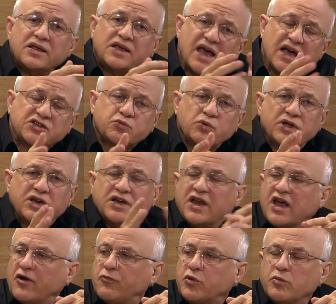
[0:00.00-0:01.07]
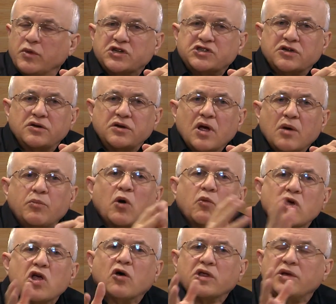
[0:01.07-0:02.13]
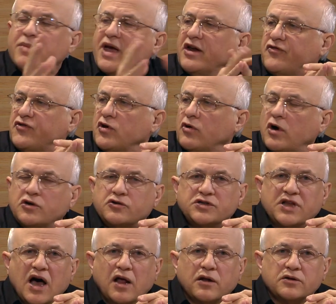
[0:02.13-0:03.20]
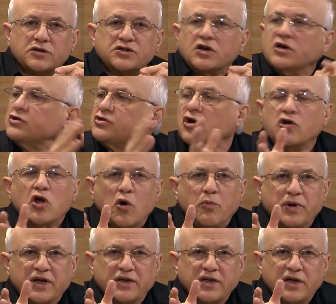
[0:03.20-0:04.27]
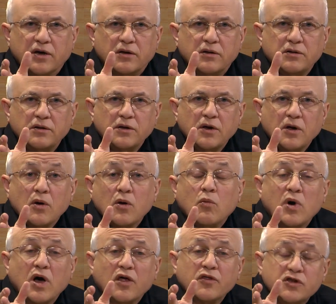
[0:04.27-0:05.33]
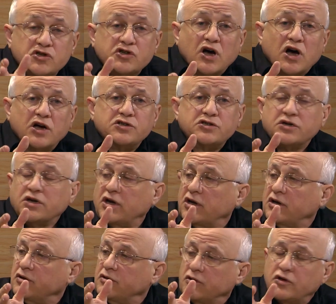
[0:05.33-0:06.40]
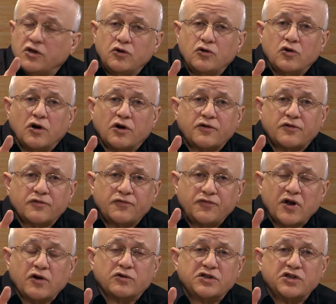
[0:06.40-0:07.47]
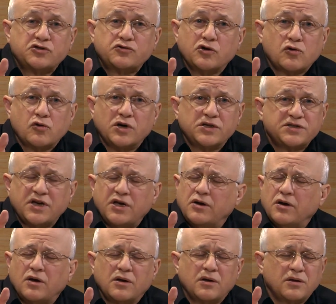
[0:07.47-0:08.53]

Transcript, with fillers: Yes, we didn't have permission, but we only made a few hundred dollars, so no big deal. Well, the judge in the New York Federal District Court said,